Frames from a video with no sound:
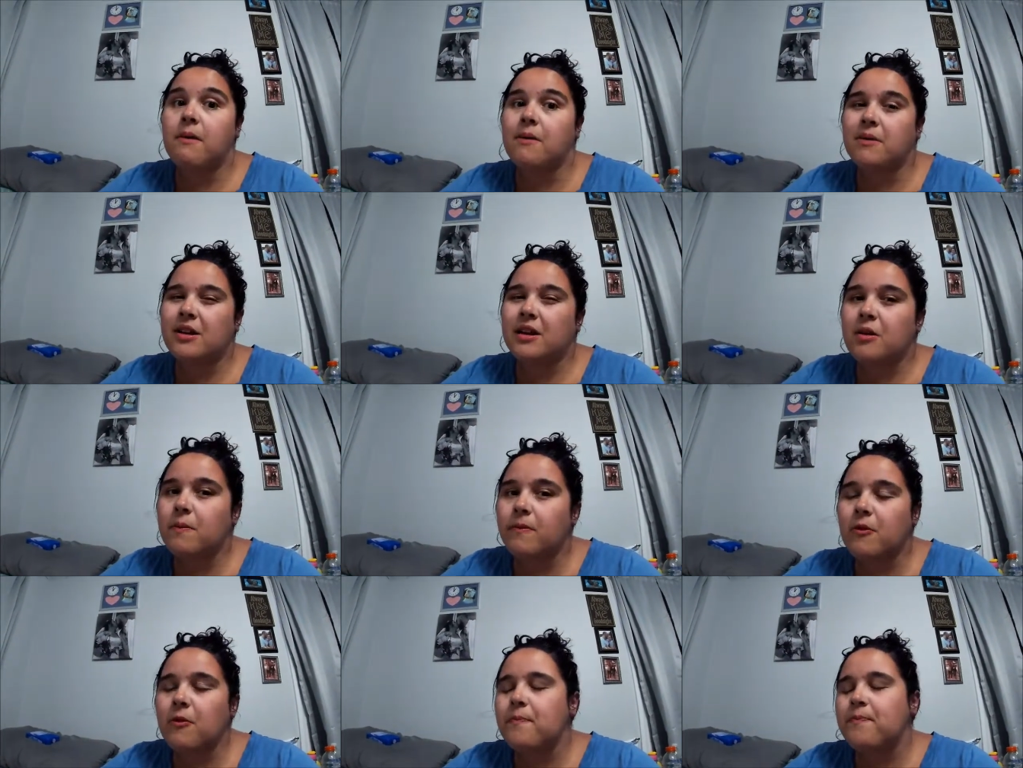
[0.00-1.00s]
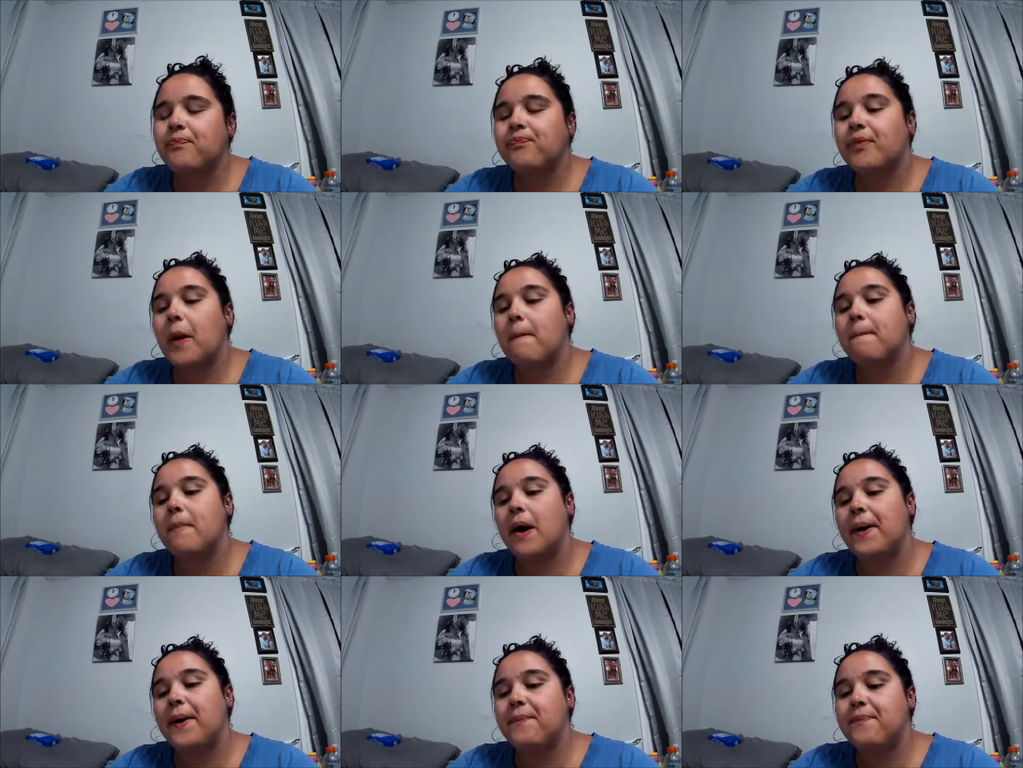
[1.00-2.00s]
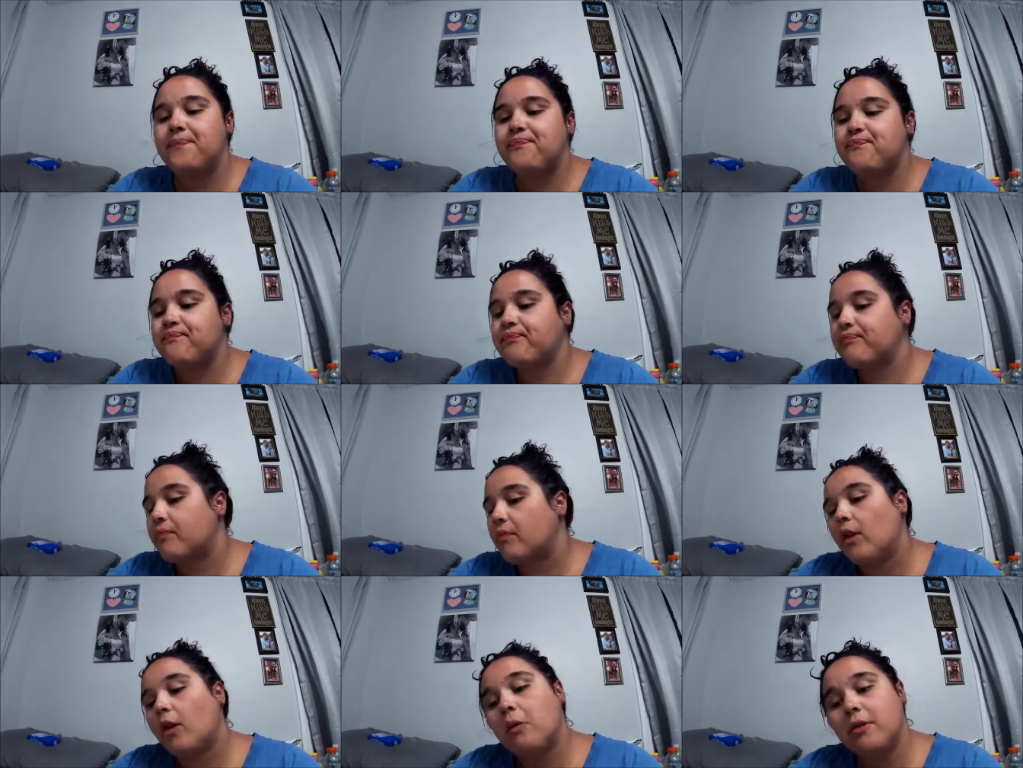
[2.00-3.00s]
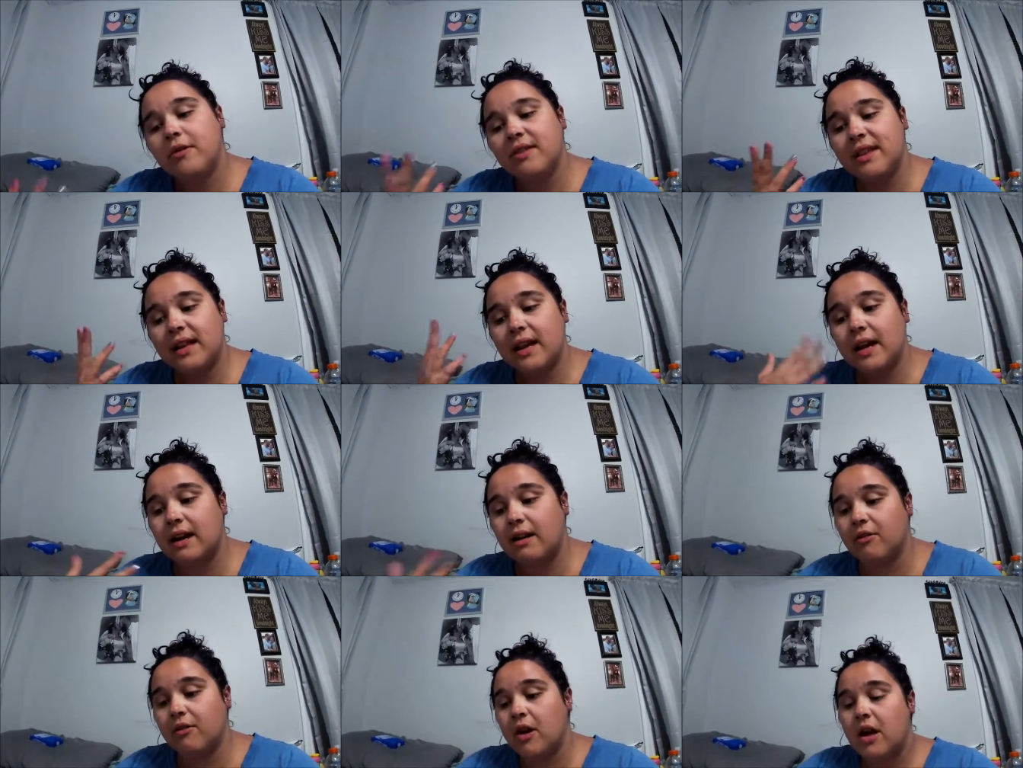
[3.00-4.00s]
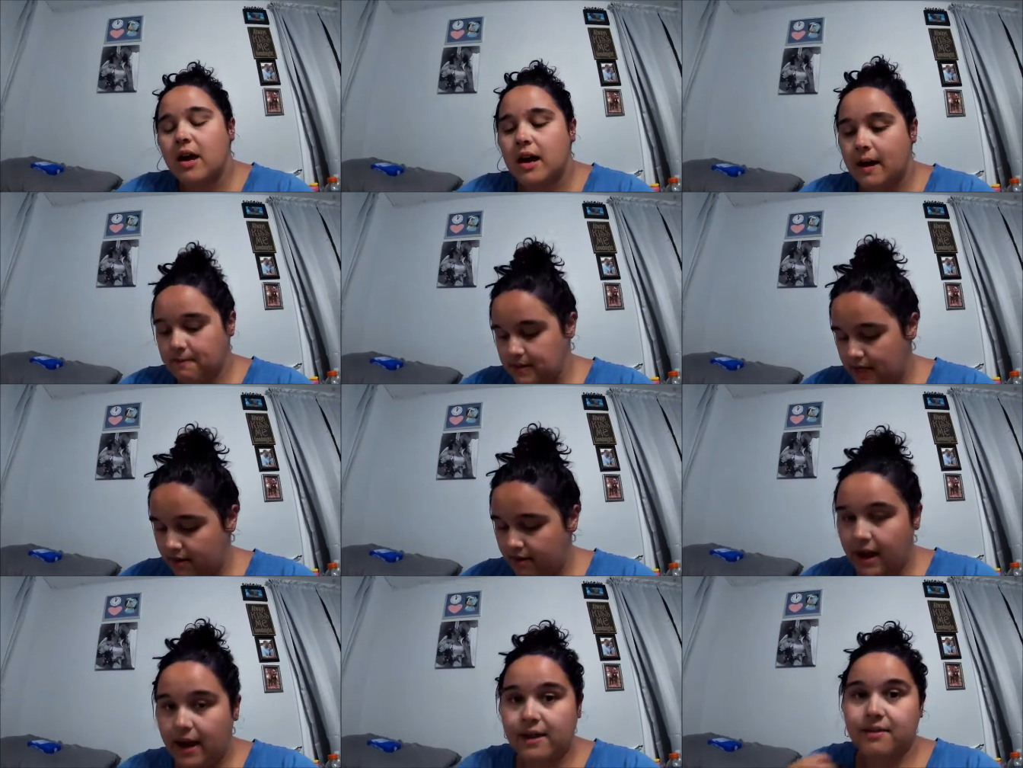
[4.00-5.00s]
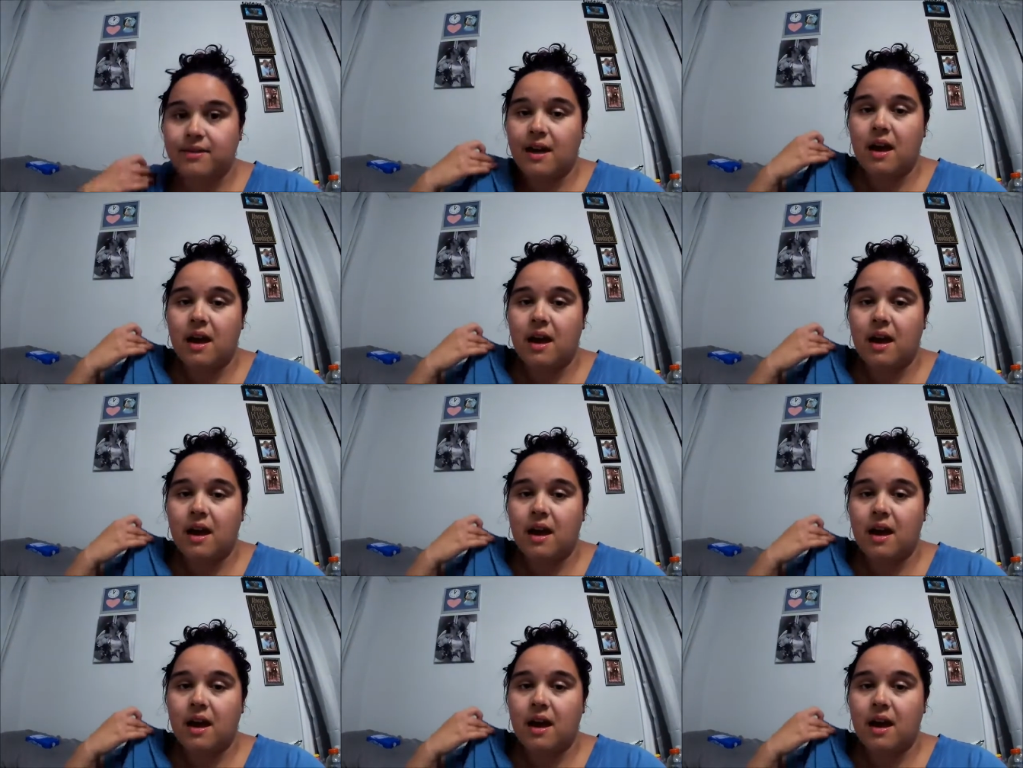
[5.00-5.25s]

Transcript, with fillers: I'm not really hopeful, but we'll see and I'll update you guys.